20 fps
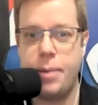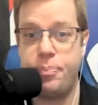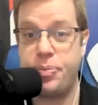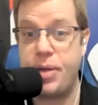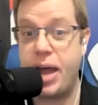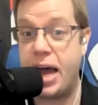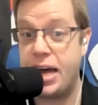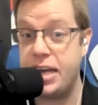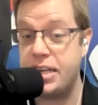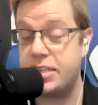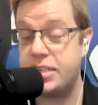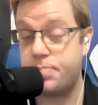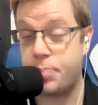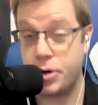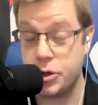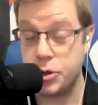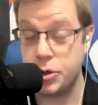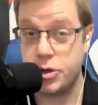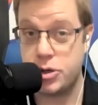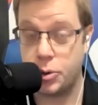As per
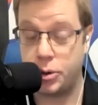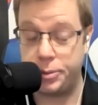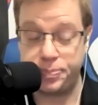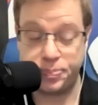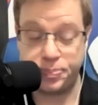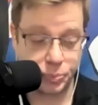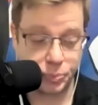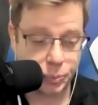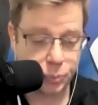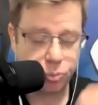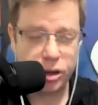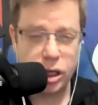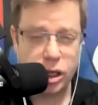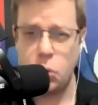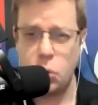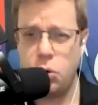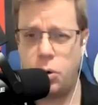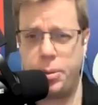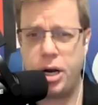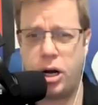usual,
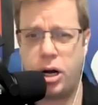we'll be